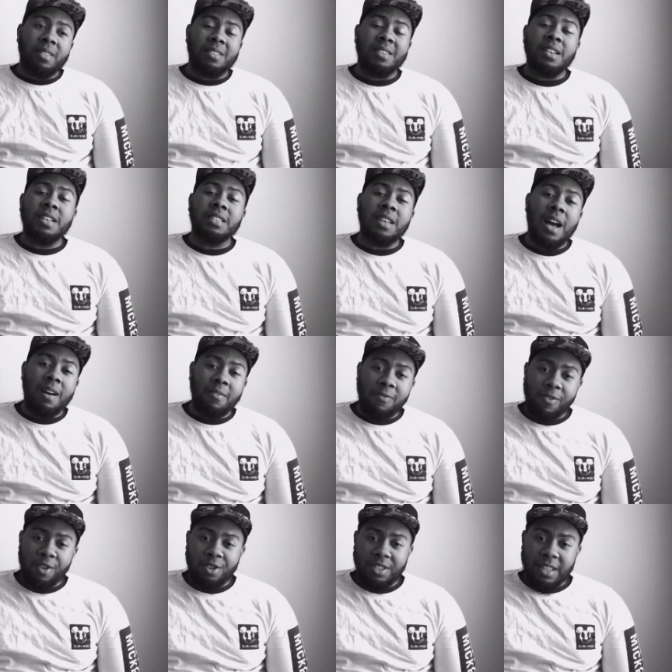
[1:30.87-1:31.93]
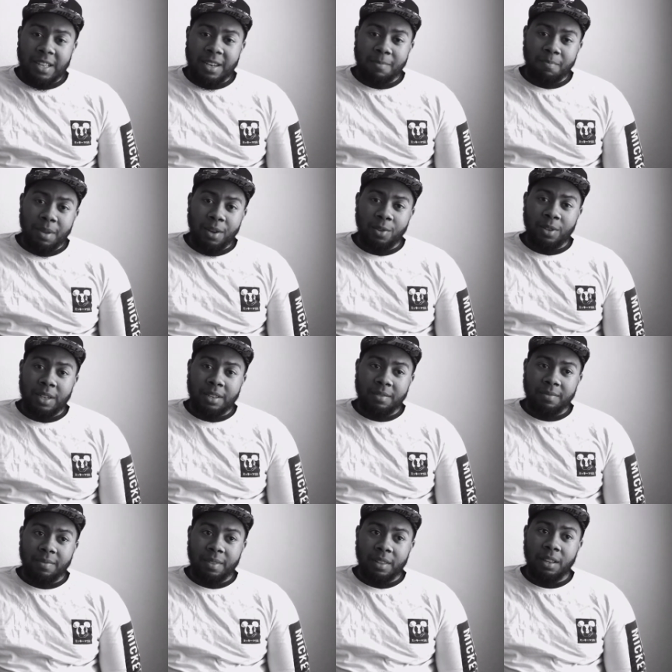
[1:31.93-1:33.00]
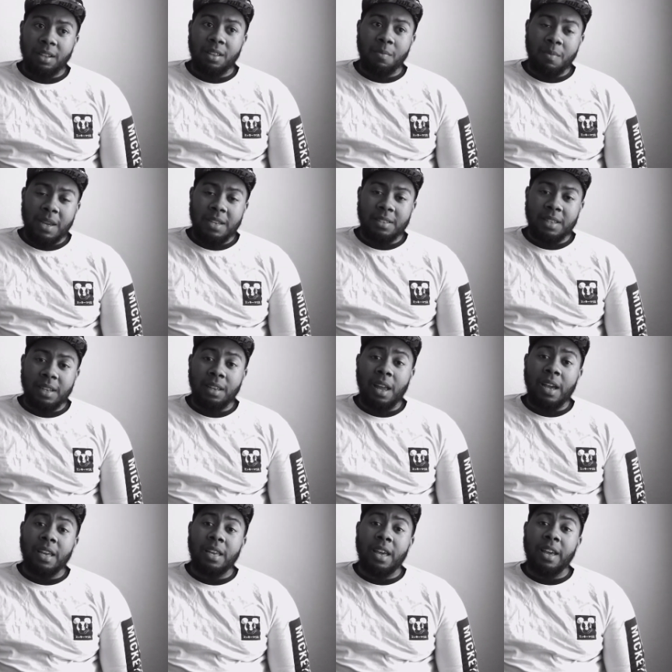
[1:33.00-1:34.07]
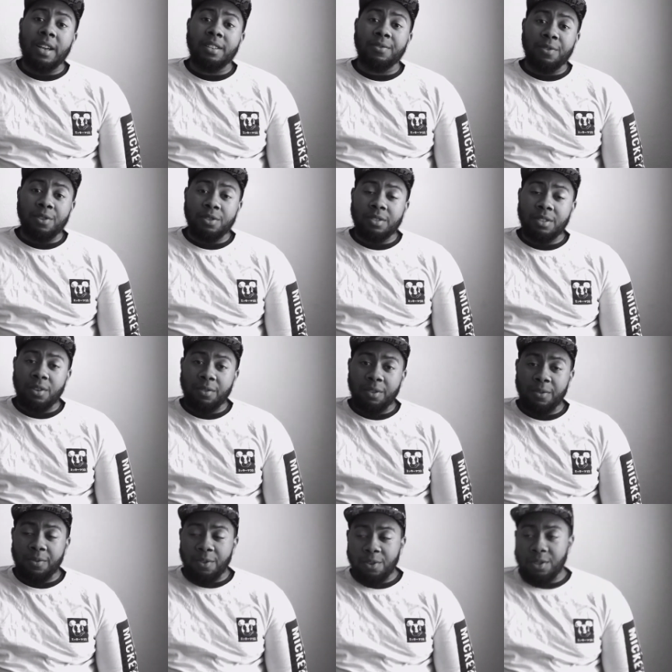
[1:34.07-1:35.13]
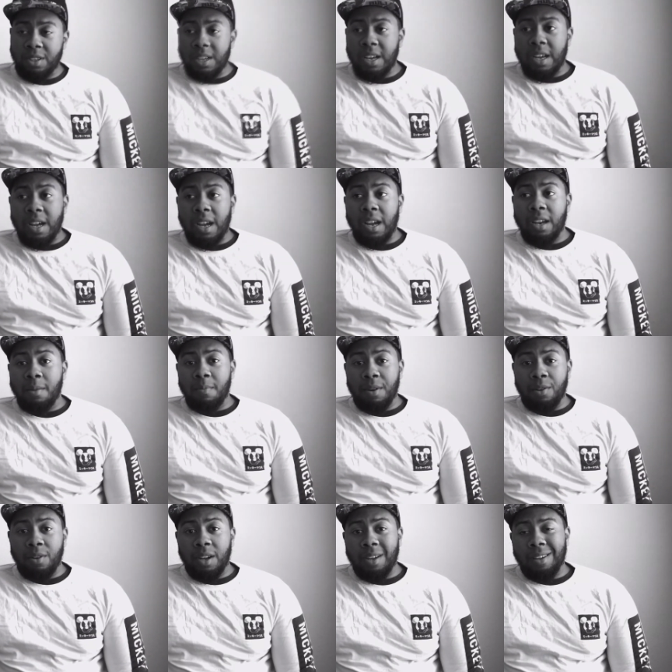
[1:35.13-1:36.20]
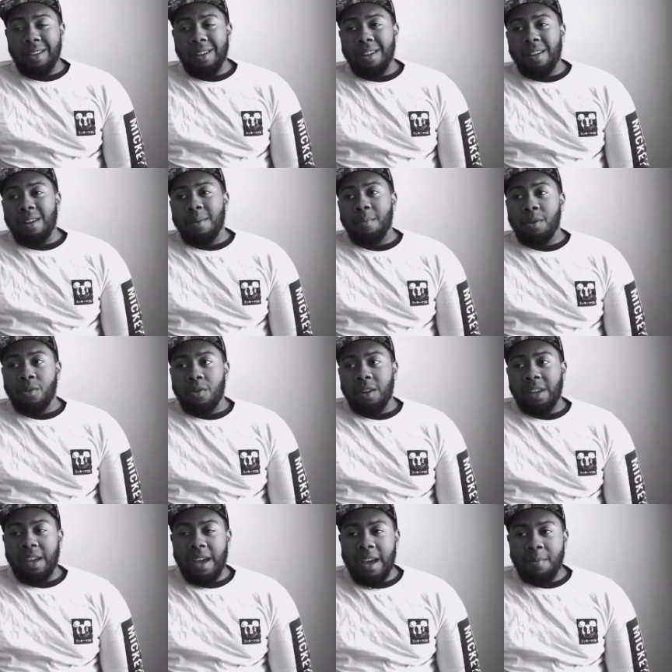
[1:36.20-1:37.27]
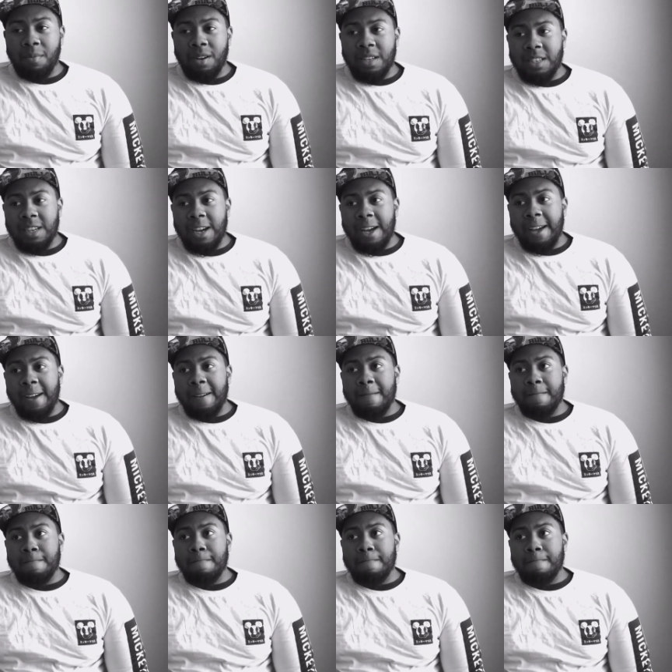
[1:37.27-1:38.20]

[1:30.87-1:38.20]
T Top first in the building looked amazing. It like he edged first, surfed the first in the building, but on camera it's like.